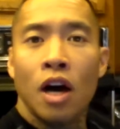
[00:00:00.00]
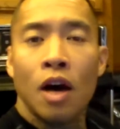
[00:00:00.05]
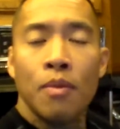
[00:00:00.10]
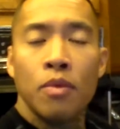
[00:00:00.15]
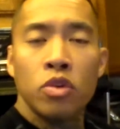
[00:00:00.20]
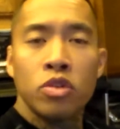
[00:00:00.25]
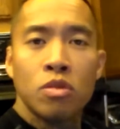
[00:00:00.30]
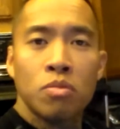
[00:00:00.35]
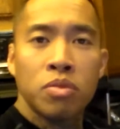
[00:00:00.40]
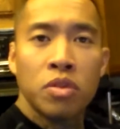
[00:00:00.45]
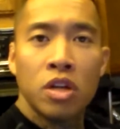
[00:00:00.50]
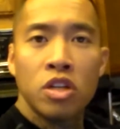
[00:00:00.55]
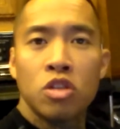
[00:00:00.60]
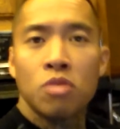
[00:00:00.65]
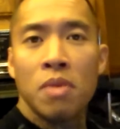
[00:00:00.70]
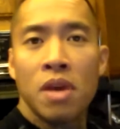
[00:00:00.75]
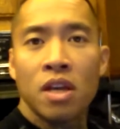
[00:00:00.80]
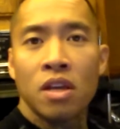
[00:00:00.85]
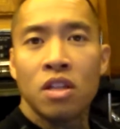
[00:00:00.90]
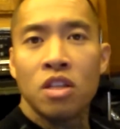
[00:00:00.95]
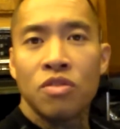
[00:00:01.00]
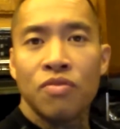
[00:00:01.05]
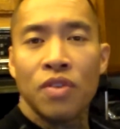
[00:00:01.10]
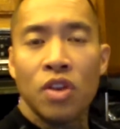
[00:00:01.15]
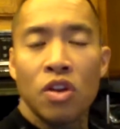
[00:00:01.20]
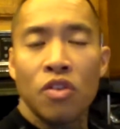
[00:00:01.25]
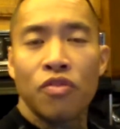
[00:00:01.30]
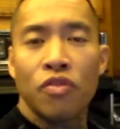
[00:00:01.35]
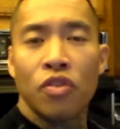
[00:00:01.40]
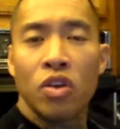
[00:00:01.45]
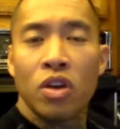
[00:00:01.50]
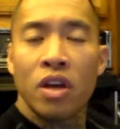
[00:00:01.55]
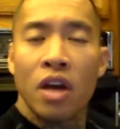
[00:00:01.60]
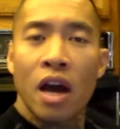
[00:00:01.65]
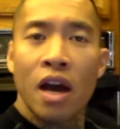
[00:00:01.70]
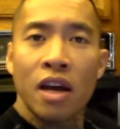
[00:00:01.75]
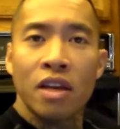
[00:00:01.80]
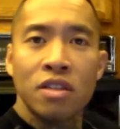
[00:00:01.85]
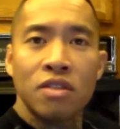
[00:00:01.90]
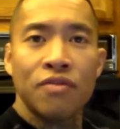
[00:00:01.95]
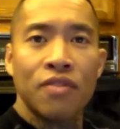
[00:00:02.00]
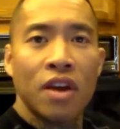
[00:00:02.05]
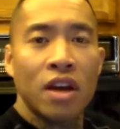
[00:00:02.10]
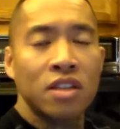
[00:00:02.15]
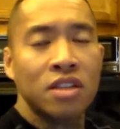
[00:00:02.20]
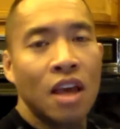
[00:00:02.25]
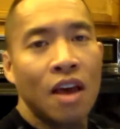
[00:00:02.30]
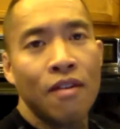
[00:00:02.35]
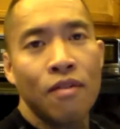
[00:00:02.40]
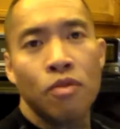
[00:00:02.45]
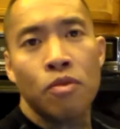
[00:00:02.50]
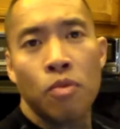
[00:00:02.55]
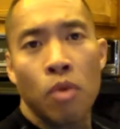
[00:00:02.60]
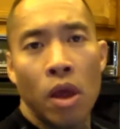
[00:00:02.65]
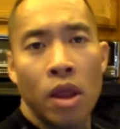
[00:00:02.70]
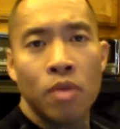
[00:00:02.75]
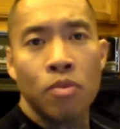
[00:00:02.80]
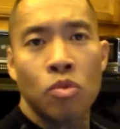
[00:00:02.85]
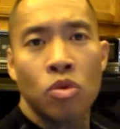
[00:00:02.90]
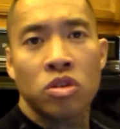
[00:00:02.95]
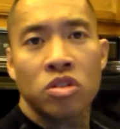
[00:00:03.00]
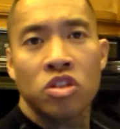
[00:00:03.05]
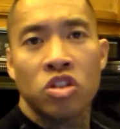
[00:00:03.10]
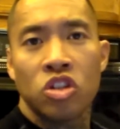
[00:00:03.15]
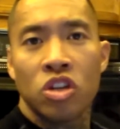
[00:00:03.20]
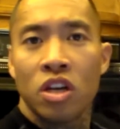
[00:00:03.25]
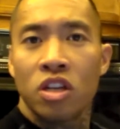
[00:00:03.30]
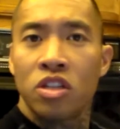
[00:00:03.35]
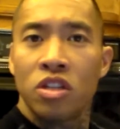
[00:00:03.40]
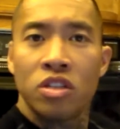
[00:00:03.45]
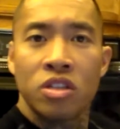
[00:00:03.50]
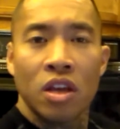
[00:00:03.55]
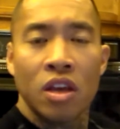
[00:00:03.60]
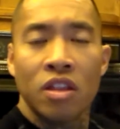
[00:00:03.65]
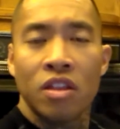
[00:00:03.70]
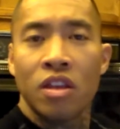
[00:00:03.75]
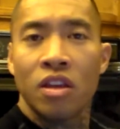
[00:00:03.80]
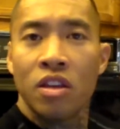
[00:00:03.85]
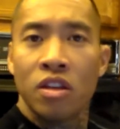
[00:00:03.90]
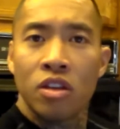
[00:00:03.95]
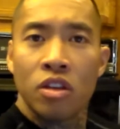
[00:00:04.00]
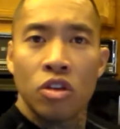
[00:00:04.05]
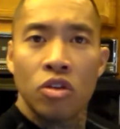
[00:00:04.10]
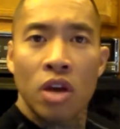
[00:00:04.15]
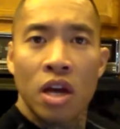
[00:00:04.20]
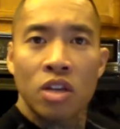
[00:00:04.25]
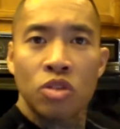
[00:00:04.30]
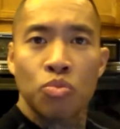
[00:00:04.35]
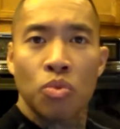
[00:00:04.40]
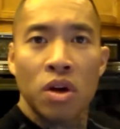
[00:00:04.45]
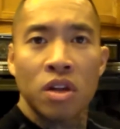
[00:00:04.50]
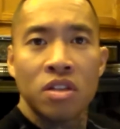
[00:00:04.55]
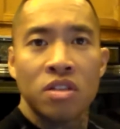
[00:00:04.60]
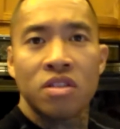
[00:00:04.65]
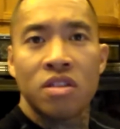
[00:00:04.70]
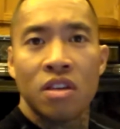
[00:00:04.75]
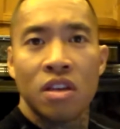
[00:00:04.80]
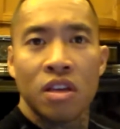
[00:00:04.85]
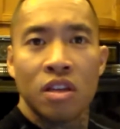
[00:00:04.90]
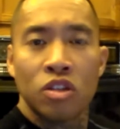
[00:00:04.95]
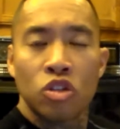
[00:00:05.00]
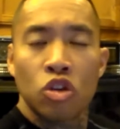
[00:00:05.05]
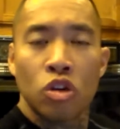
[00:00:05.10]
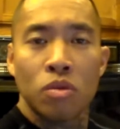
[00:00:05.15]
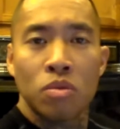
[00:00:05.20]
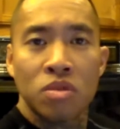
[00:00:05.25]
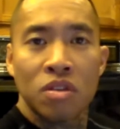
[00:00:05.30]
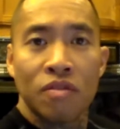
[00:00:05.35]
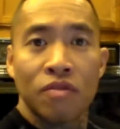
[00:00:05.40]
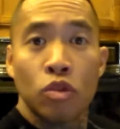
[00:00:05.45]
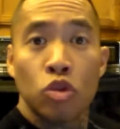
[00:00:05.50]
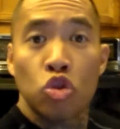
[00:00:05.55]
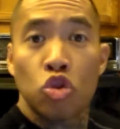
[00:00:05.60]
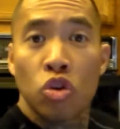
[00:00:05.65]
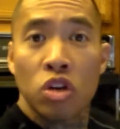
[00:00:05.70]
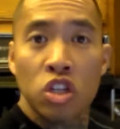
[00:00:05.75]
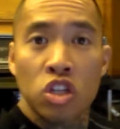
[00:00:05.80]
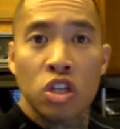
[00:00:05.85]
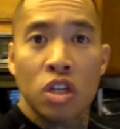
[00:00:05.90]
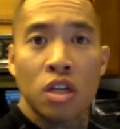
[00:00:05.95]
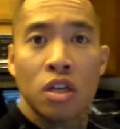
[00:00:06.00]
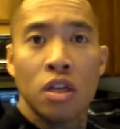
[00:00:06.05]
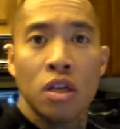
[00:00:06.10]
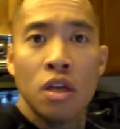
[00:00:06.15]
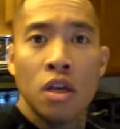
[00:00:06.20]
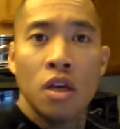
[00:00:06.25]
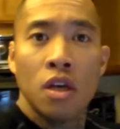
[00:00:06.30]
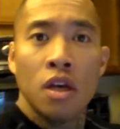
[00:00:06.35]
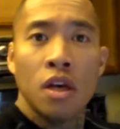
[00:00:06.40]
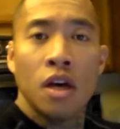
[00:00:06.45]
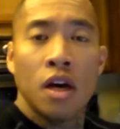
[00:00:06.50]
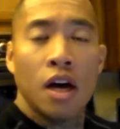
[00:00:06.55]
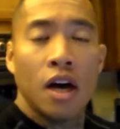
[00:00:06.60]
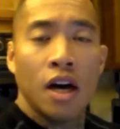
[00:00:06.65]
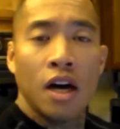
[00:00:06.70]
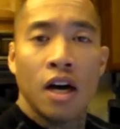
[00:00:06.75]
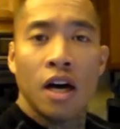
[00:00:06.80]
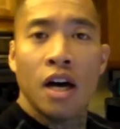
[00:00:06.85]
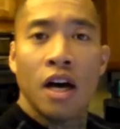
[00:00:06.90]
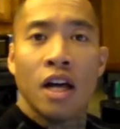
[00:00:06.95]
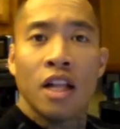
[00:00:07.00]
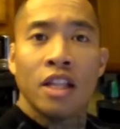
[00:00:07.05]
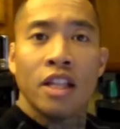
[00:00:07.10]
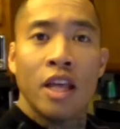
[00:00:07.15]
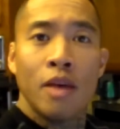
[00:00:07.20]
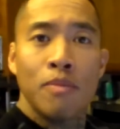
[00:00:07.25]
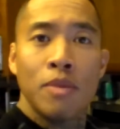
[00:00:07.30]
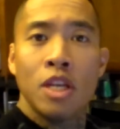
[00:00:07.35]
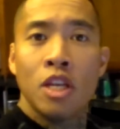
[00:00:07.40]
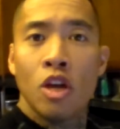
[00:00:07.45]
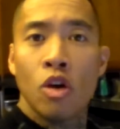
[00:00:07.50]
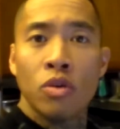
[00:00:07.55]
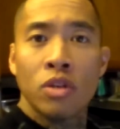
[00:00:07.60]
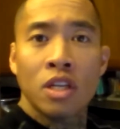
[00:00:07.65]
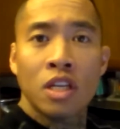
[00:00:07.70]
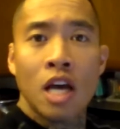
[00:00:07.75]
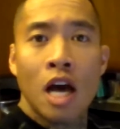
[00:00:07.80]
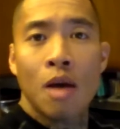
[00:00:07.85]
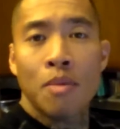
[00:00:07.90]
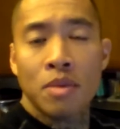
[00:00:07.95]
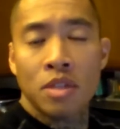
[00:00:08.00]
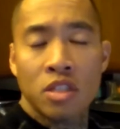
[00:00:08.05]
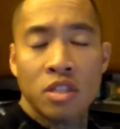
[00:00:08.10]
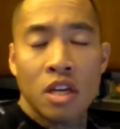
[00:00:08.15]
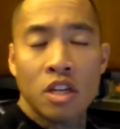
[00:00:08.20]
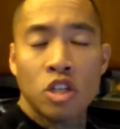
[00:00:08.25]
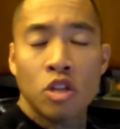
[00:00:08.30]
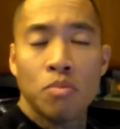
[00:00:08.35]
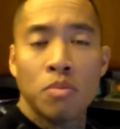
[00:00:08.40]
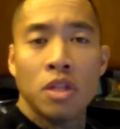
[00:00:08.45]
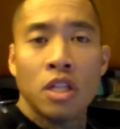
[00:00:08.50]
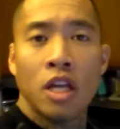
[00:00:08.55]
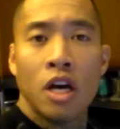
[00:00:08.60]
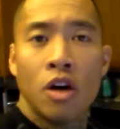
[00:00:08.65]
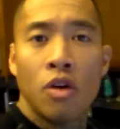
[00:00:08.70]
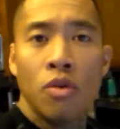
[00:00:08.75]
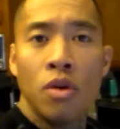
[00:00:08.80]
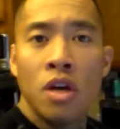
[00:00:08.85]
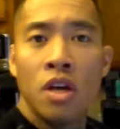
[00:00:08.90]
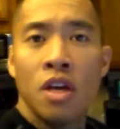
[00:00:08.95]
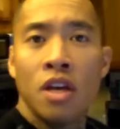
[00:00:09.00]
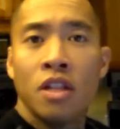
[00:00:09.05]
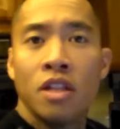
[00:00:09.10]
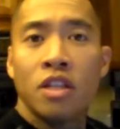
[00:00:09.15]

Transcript: It was a pleasure making this video for you guys. If you guys have any more suggestions, anything you guys want to see in terms of nutrition, let me know in the comments section below.